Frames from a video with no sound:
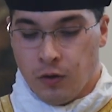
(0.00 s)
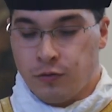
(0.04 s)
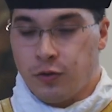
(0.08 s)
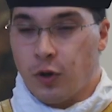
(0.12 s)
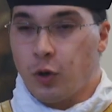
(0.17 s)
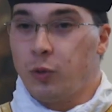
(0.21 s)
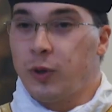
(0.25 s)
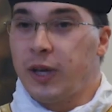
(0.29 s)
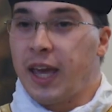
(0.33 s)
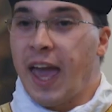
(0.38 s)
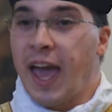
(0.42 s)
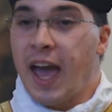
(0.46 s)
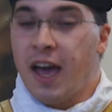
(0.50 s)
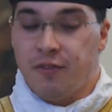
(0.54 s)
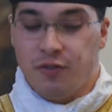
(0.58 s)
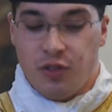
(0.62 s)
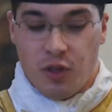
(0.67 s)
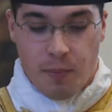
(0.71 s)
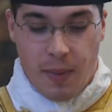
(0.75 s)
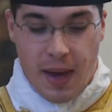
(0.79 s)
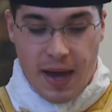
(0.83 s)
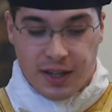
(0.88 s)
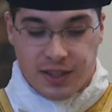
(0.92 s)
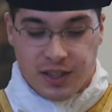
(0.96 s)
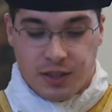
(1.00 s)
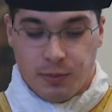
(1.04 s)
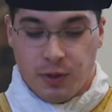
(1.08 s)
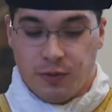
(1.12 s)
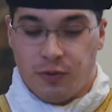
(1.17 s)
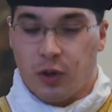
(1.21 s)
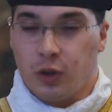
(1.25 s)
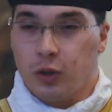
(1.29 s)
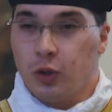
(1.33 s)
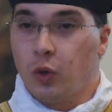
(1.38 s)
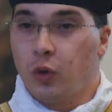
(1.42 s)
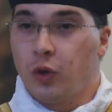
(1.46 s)
For we have the maxim
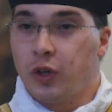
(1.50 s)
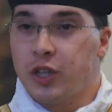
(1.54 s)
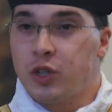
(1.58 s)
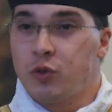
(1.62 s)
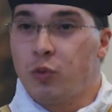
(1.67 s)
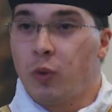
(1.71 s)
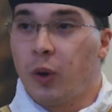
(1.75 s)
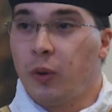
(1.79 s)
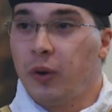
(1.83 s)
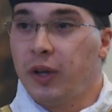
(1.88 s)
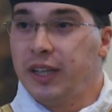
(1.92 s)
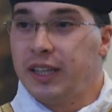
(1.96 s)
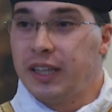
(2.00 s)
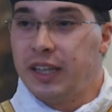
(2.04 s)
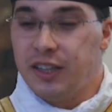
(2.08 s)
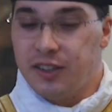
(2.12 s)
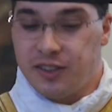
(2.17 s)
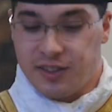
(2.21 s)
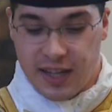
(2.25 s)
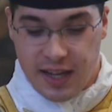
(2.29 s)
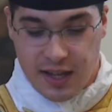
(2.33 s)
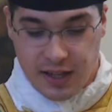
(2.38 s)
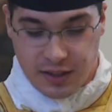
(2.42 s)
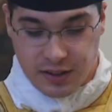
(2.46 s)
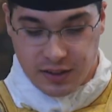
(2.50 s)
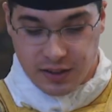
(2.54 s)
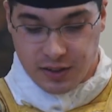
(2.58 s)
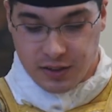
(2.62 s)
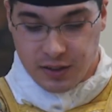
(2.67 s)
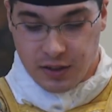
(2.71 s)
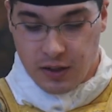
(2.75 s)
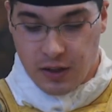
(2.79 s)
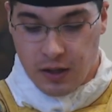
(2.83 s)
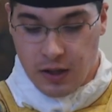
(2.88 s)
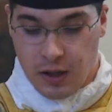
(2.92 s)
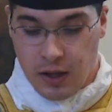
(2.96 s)
of our Lord, wherein he says,
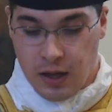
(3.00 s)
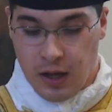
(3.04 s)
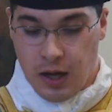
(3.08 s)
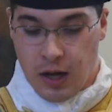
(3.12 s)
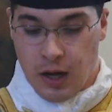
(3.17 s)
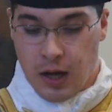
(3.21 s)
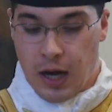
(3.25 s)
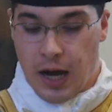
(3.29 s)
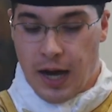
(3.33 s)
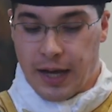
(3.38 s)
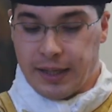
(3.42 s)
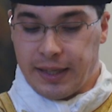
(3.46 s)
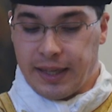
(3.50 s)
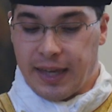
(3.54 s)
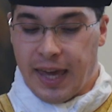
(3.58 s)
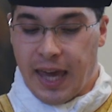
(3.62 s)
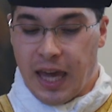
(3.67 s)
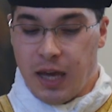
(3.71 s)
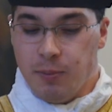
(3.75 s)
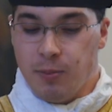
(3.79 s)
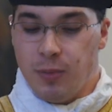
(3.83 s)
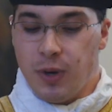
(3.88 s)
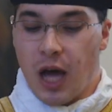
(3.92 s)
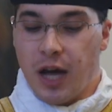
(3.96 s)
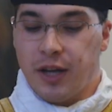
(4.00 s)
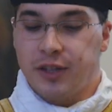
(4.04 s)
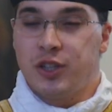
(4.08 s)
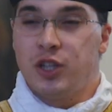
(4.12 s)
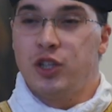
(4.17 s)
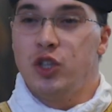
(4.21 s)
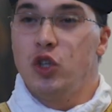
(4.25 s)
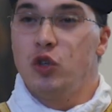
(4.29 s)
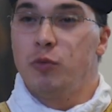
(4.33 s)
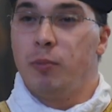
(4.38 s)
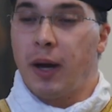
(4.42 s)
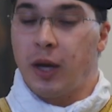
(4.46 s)
I came not
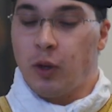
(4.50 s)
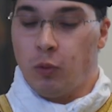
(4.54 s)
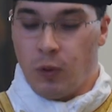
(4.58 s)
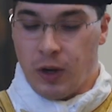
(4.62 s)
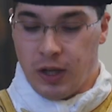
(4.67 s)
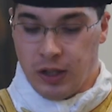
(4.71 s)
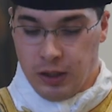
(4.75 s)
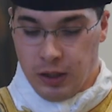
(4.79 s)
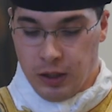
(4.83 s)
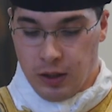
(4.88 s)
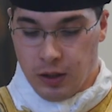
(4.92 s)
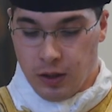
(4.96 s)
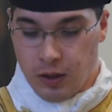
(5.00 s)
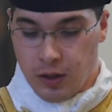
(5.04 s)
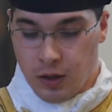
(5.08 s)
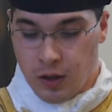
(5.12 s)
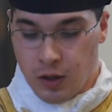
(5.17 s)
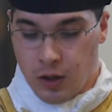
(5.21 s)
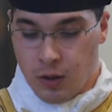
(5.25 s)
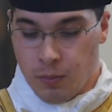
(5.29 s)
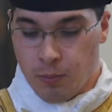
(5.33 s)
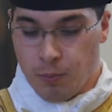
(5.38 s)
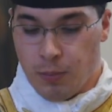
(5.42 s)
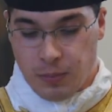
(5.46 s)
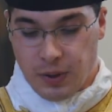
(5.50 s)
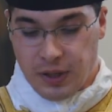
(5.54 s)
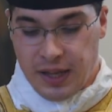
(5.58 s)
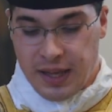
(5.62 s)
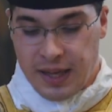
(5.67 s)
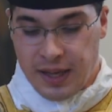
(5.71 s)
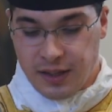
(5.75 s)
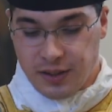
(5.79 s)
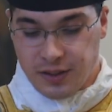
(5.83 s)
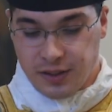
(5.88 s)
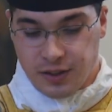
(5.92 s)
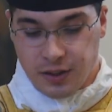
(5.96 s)
to do my will,
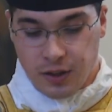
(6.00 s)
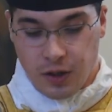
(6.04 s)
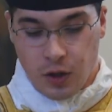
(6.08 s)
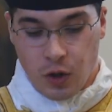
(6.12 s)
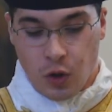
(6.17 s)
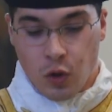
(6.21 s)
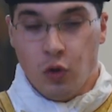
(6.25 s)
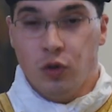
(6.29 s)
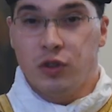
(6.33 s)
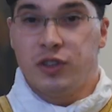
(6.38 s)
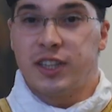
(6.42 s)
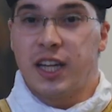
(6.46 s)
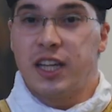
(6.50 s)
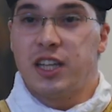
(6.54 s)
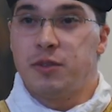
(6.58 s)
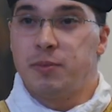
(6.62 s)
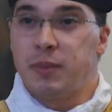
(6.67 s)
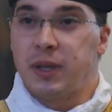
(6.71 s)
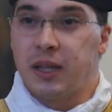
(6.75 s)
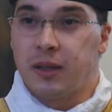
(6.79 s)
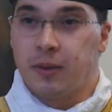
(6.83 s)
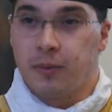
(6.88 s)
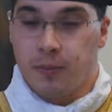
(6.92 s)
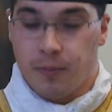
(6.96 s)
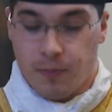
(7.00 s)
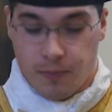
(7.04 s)
but his who sent me.